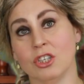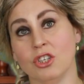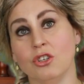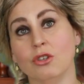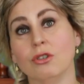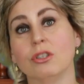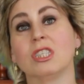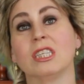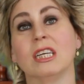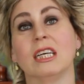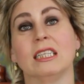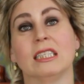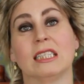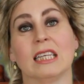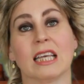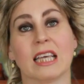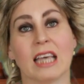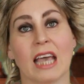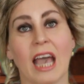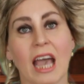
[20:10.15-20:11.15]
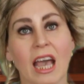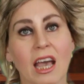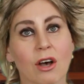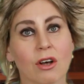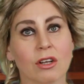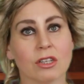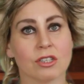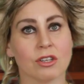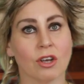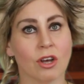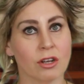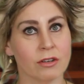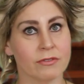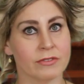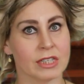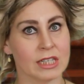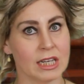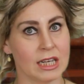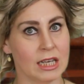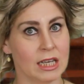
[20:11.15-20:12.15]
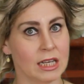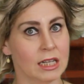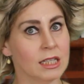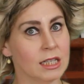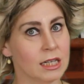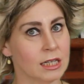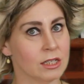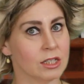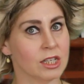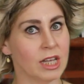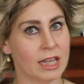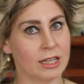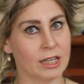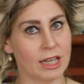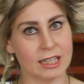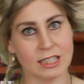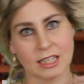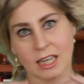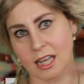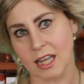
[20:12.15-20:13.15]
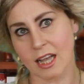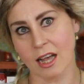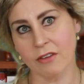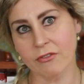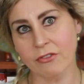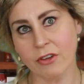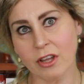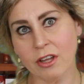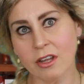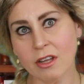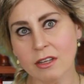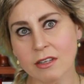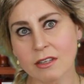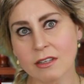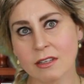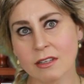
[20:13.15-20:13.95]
using the chaos of the illness as a cover.